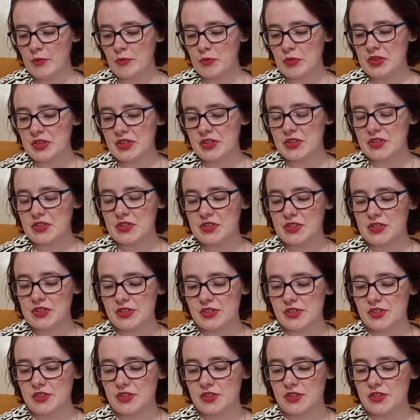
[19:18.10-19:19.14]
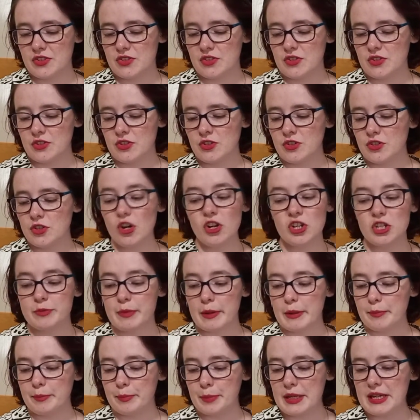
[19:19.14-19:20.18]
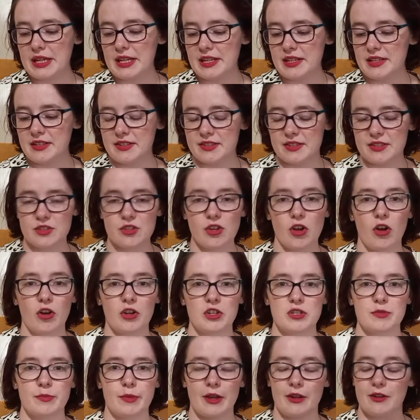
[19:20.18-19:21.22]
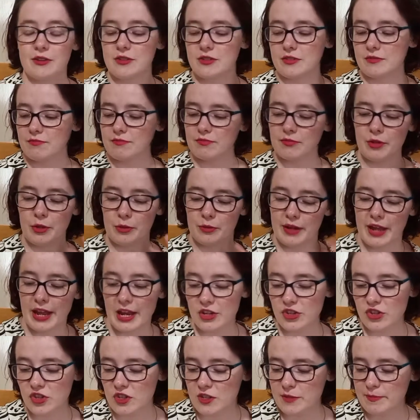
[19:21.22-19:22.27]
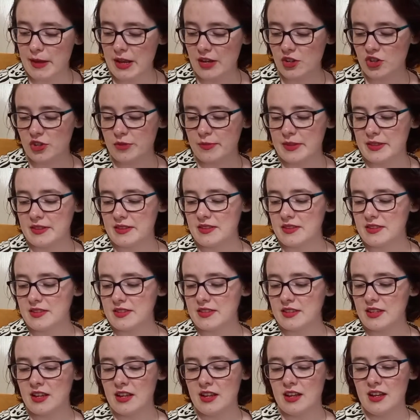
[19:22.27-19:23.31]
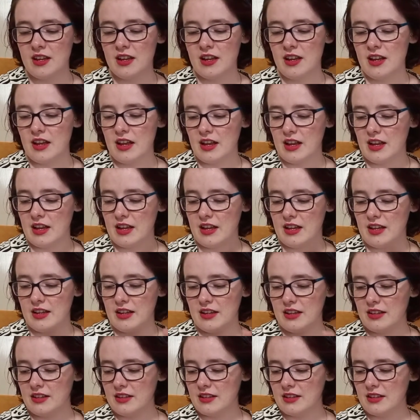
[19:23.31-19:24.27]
This talks about bees, talks about ancient specimens, how